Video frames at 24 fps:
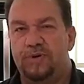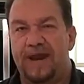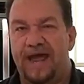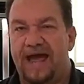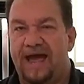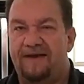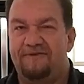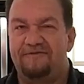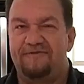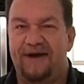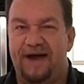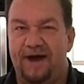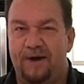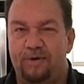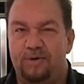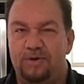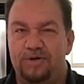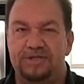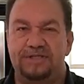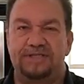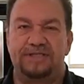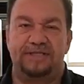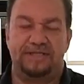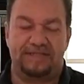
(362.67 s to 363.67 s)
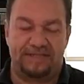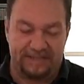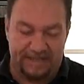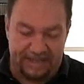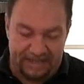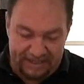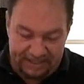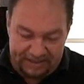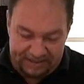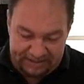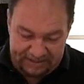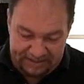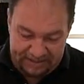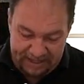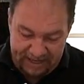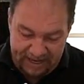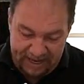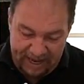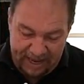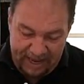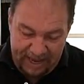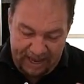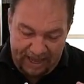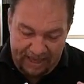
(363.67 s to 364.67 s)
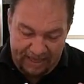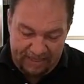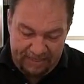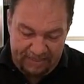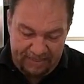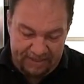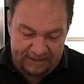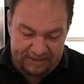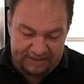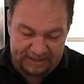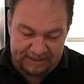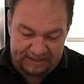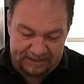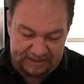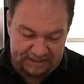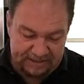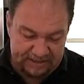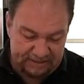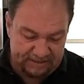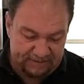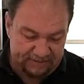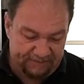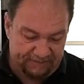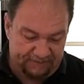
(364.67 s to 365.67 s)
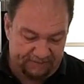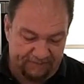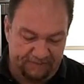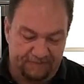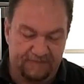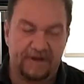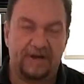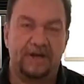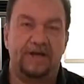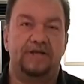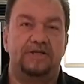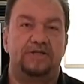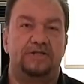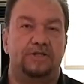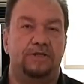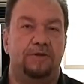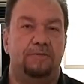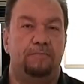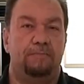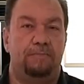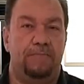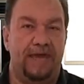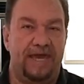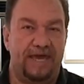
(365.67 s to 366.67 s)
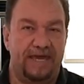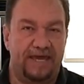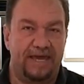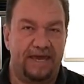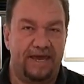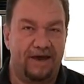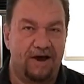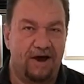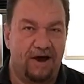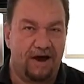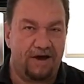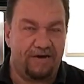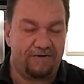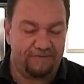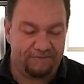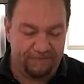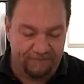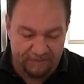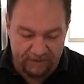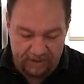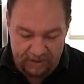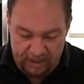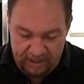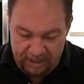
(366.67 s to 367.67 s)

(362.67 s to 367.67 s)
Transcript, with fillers: and a half hours since this has finished baking off.